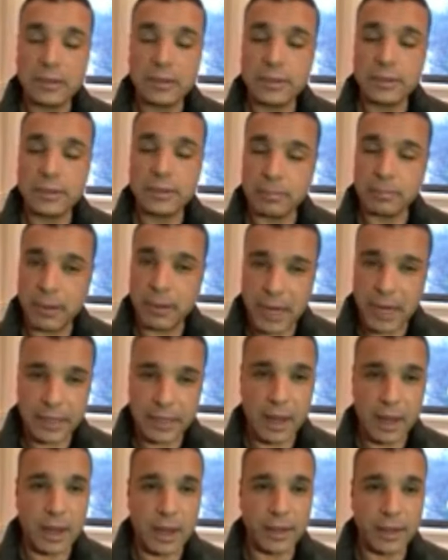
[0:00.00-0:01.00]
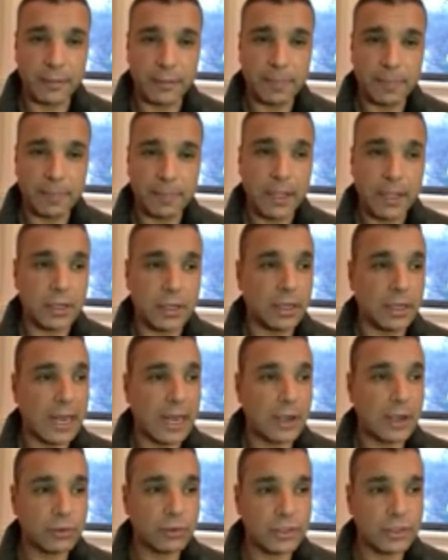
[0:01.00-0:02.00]
turned blind eye and
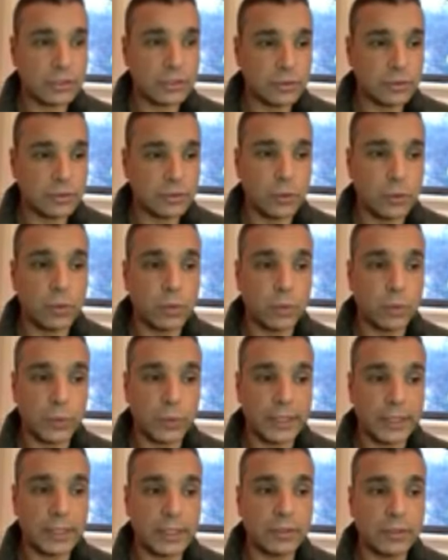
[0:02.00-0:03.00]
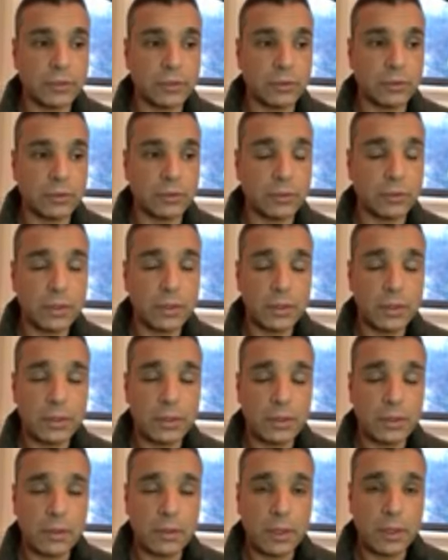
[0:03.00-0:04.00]
allowed us to do what we need to do
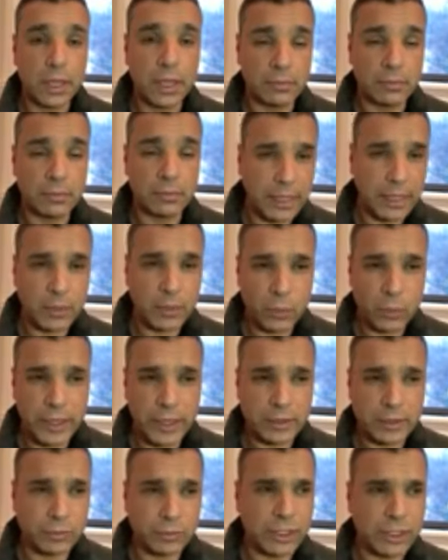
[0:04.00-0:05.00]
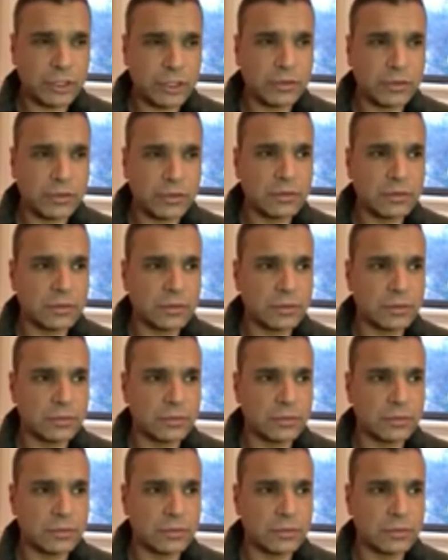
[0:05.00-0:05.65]
and by the way, the Russians,